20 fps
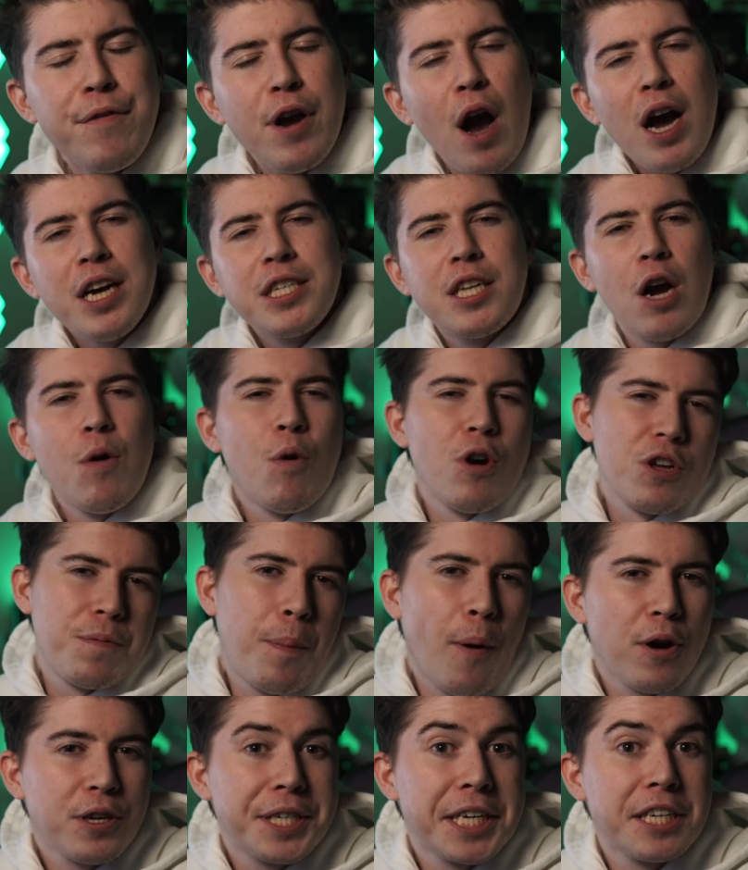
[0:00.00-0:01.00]
And if you guys don't
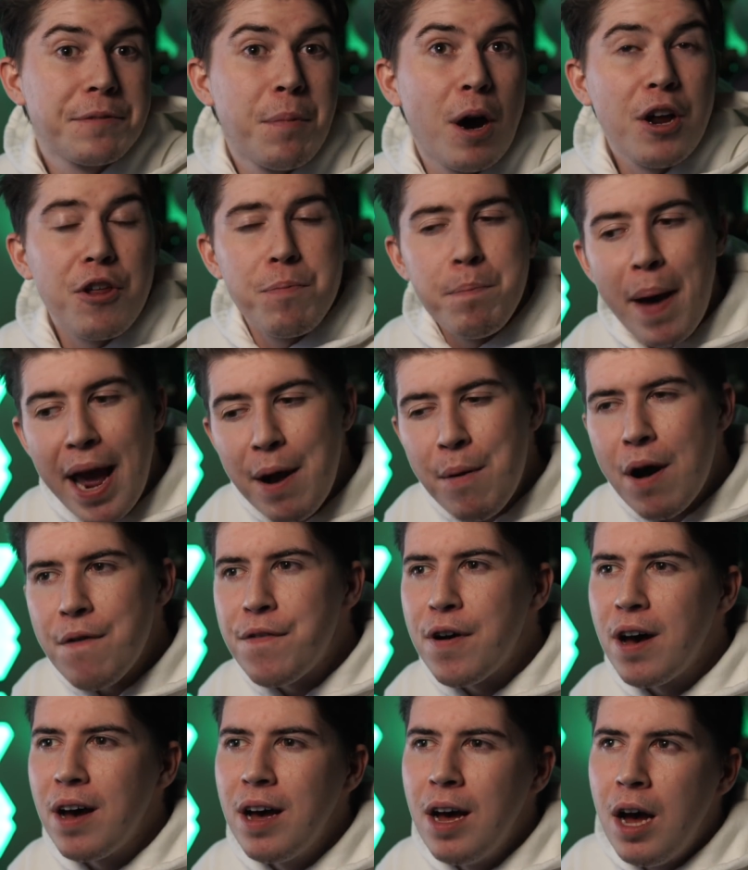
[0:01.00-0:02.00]
watch boxing as much,
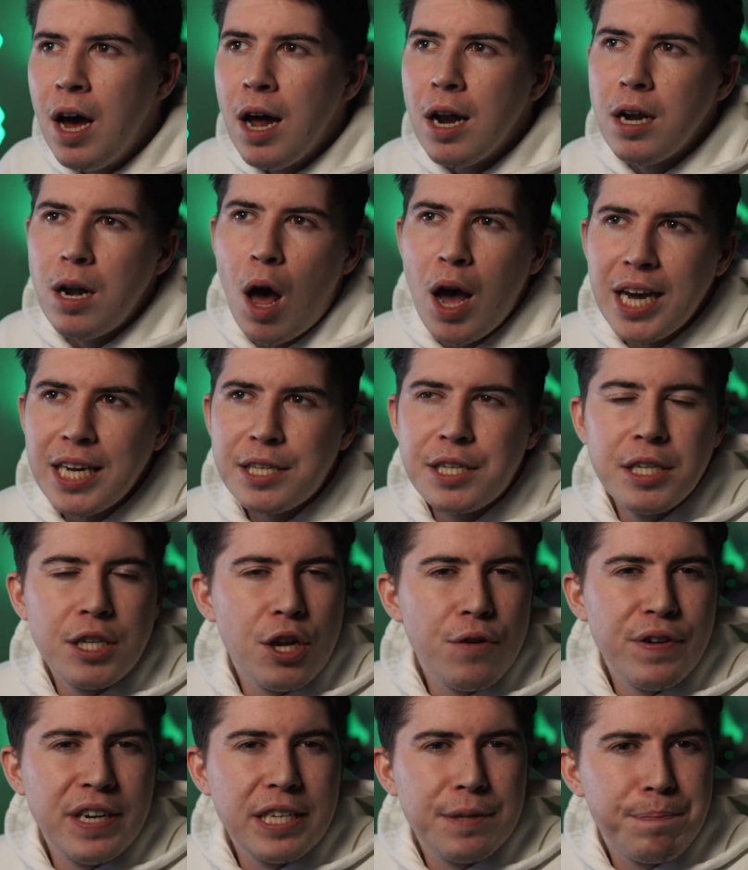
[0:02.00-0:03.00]
Mayweather likes to
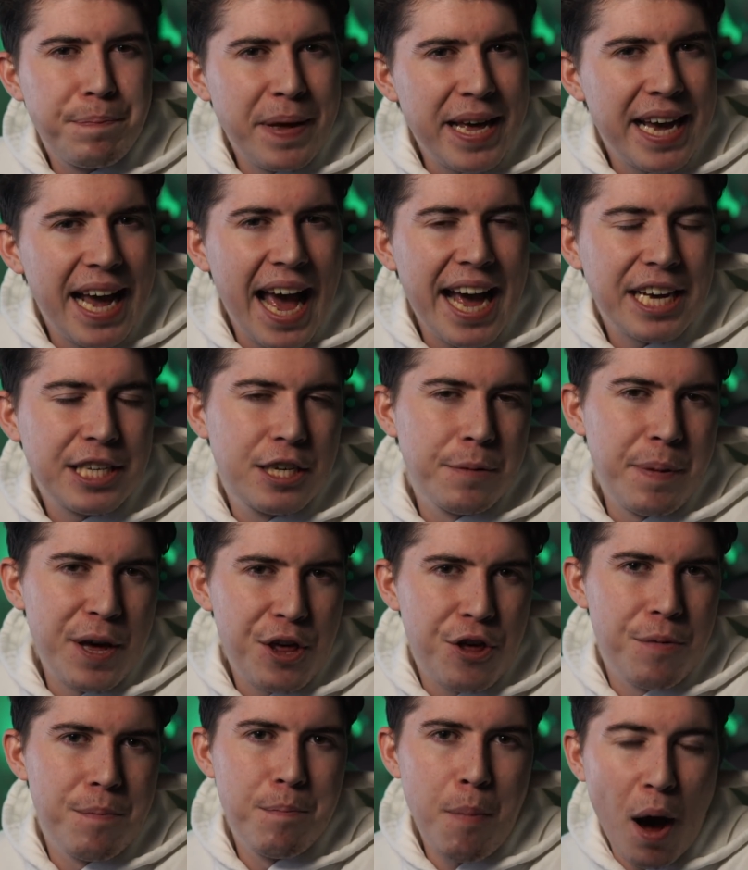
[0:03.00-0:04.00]
do these big
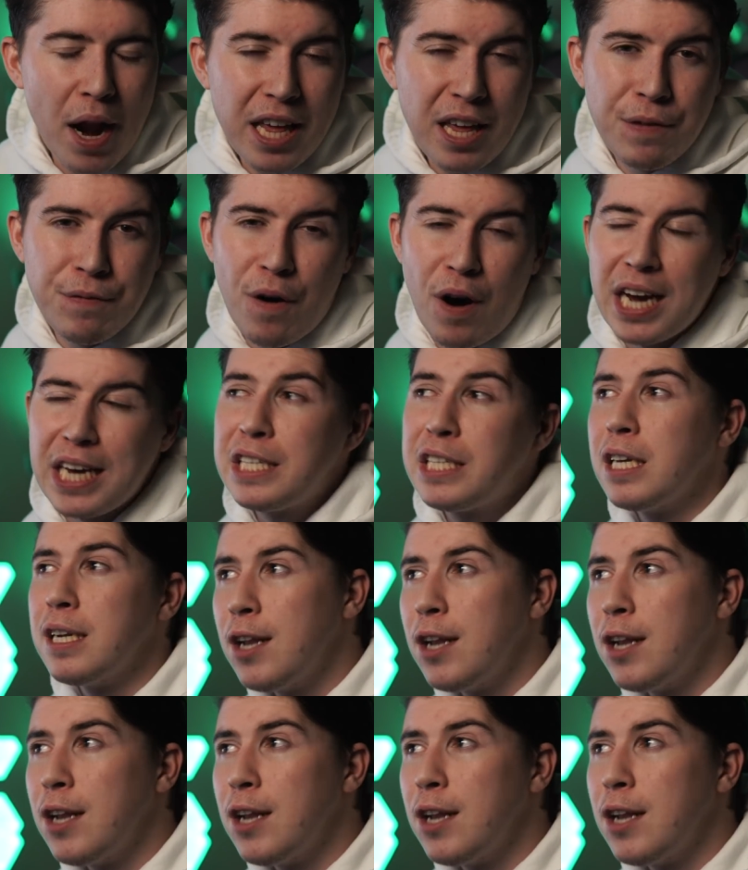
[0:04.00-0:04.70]
exhibition money fights.